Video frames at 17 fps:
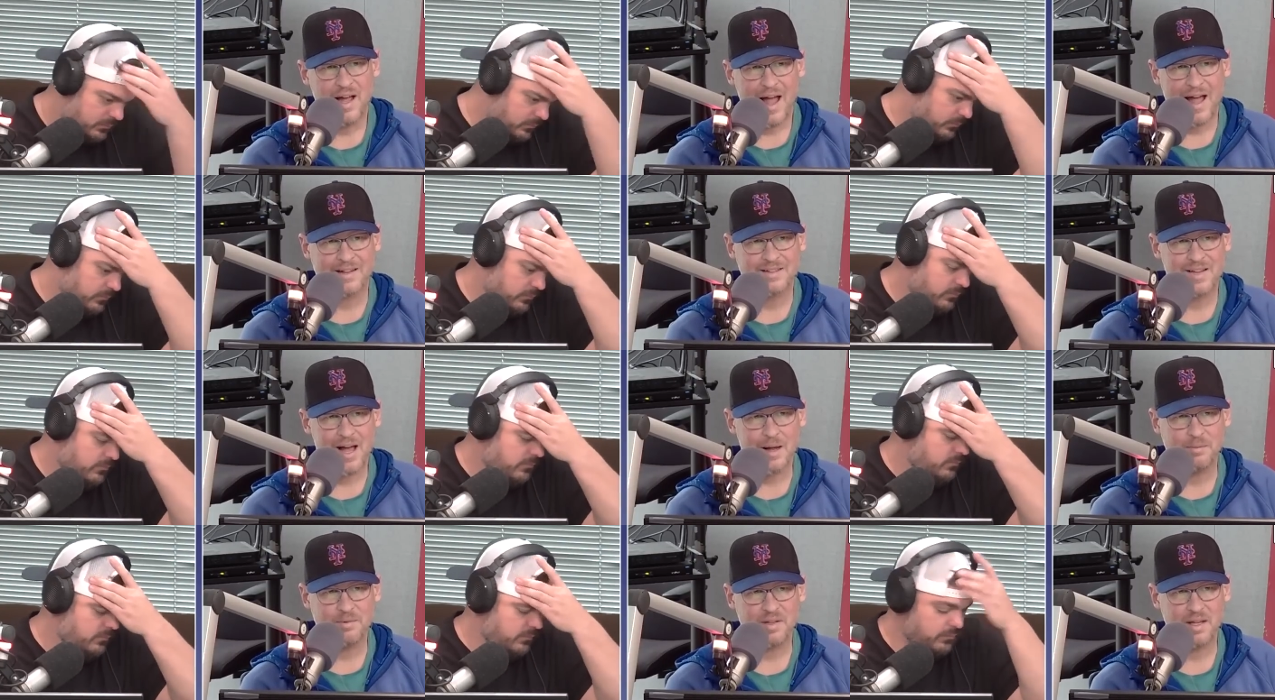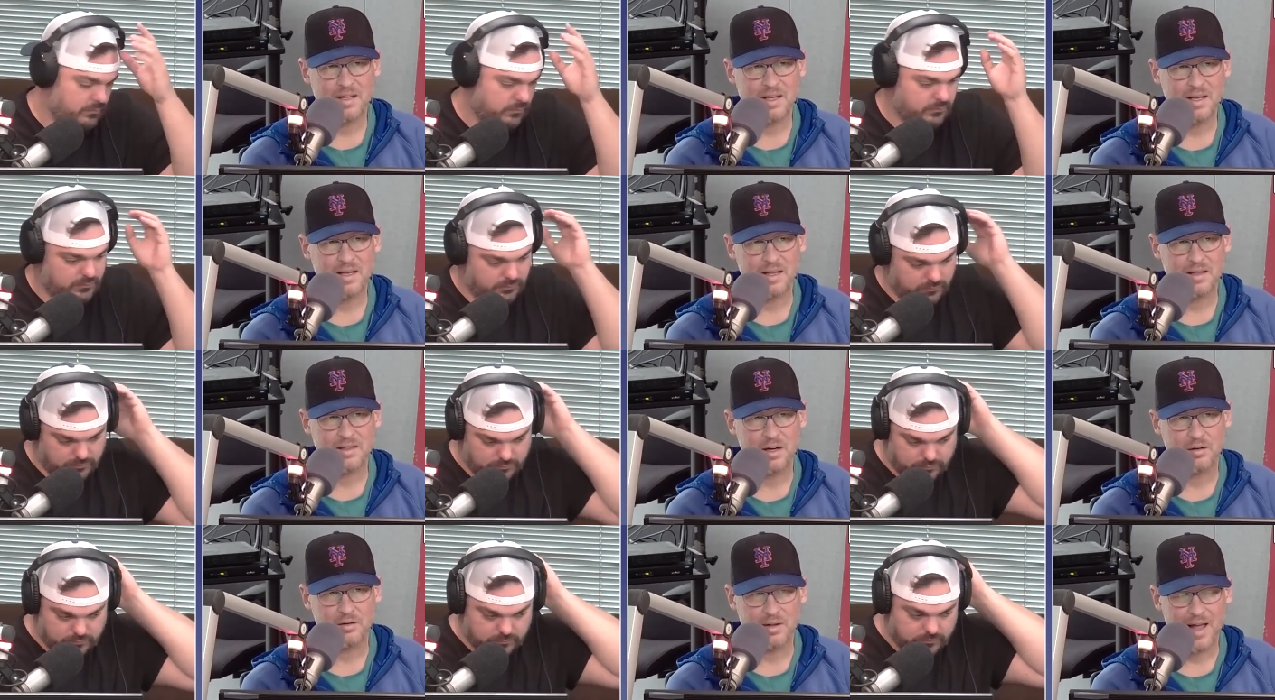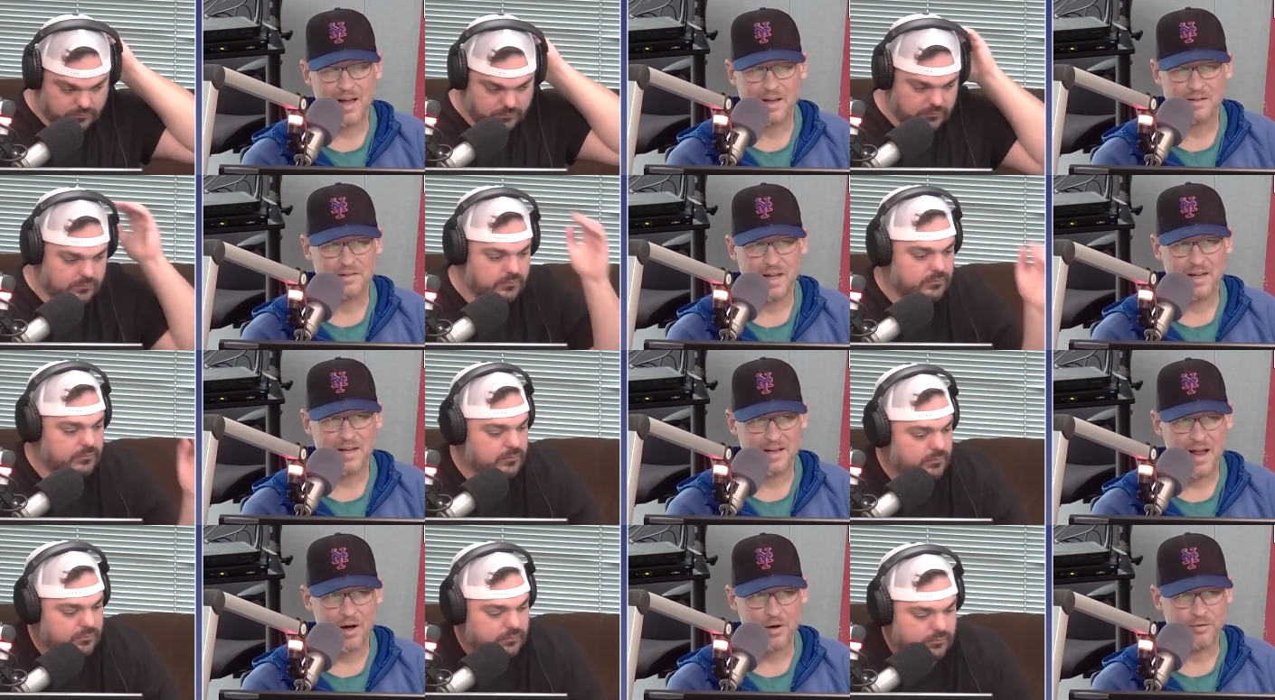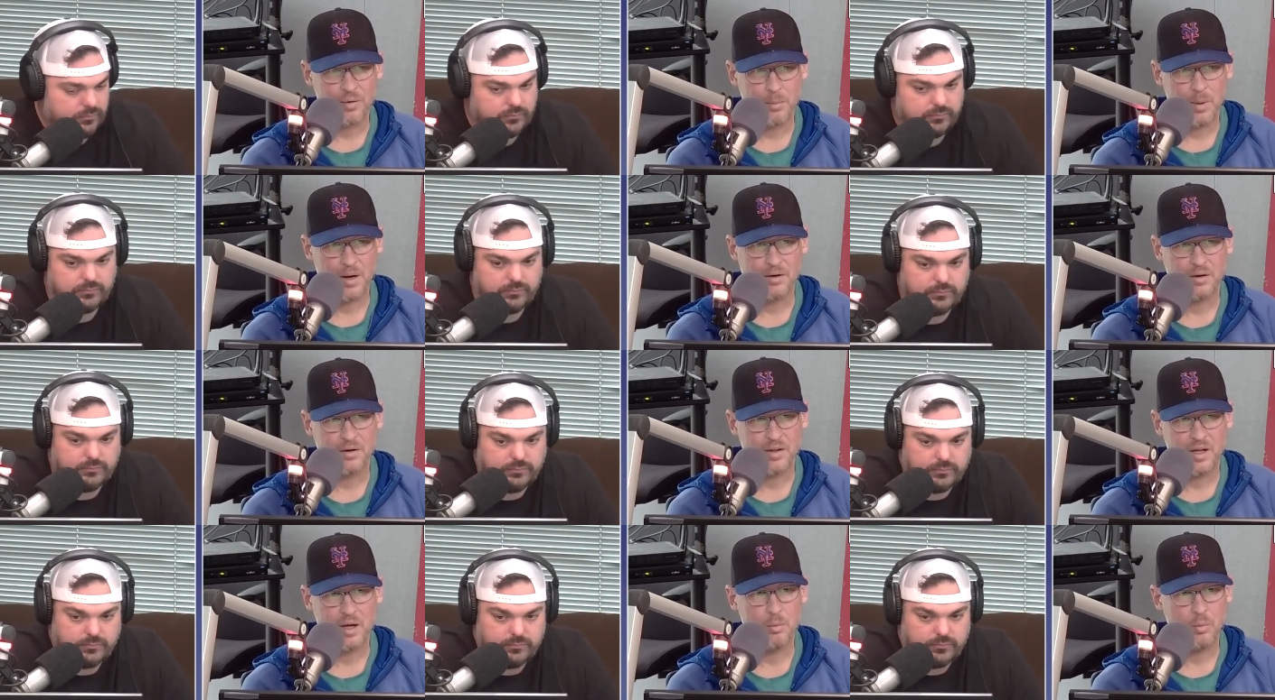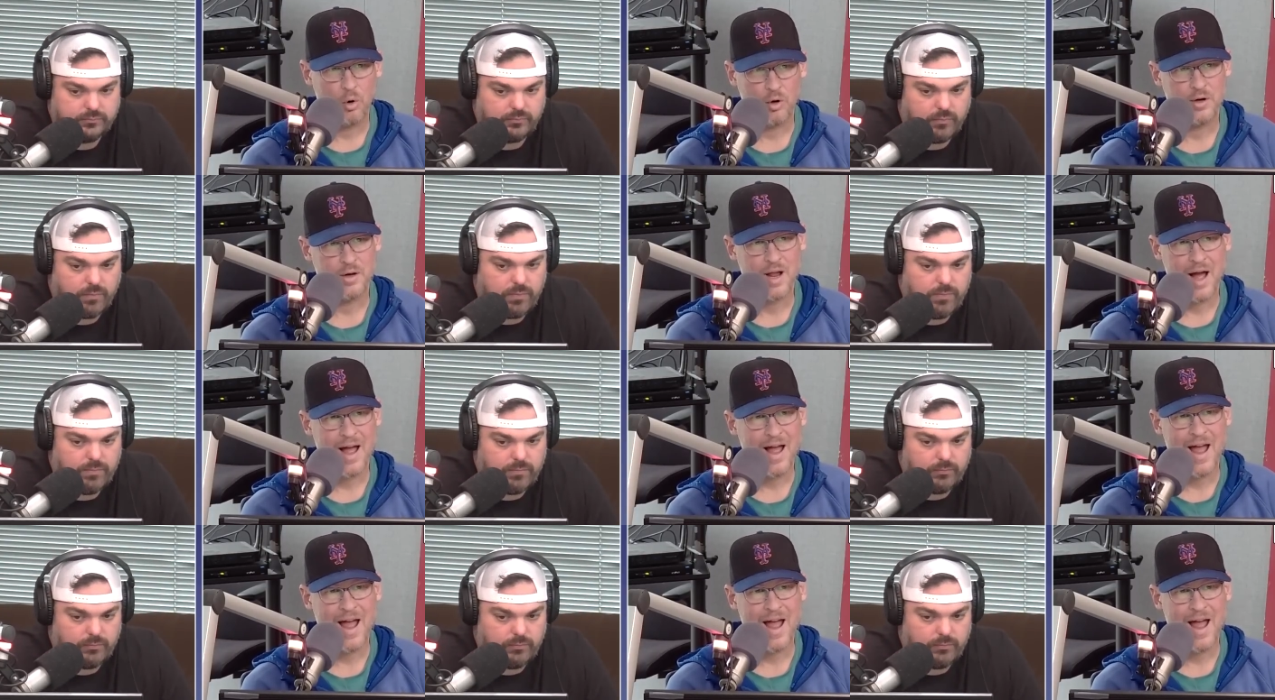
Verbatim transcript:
Speaker 1: at times they can get their legs taken out from under them or not